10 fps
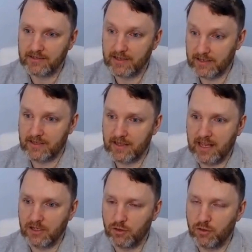
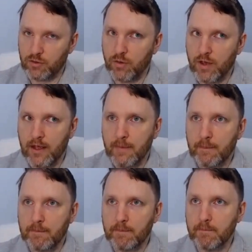that you
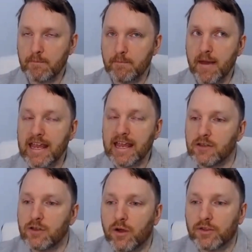may
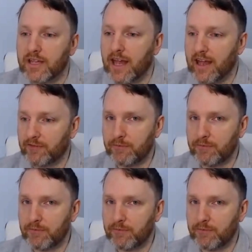not have